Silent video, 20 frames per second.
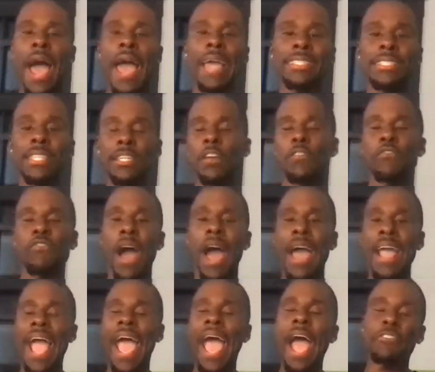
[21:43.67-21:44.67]
identify
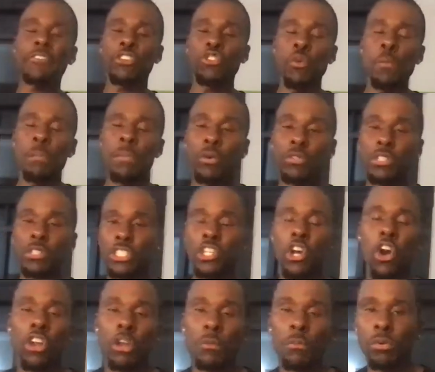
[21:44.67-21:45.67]
after you build this
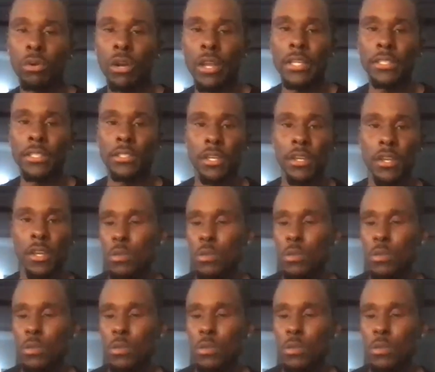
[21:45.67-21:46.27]
callable list.